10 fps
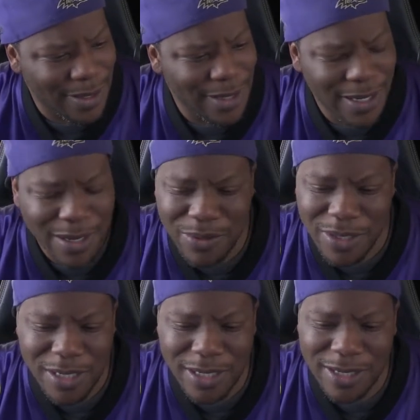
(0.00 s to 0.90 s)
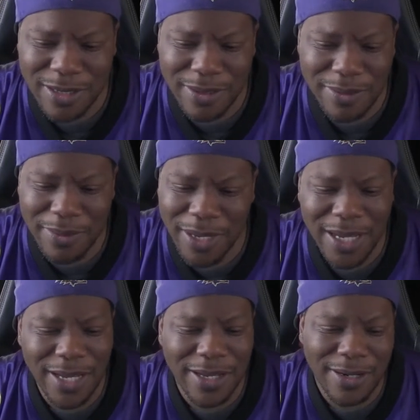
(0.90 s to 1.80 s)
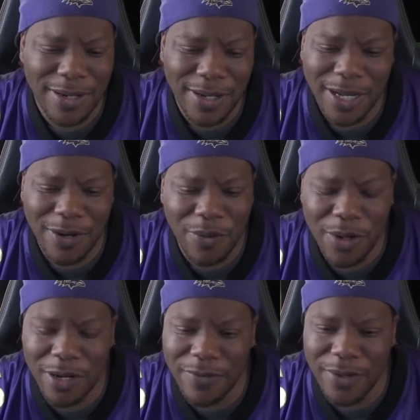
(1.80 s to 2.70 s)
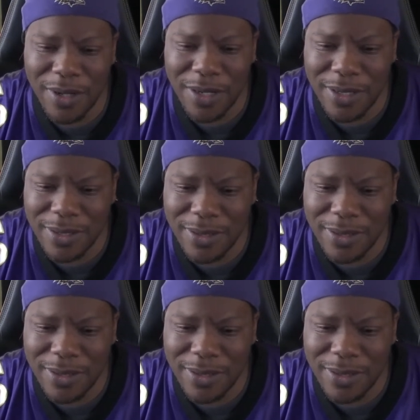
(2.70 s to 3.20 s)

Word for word: That was just, man, like a work of art.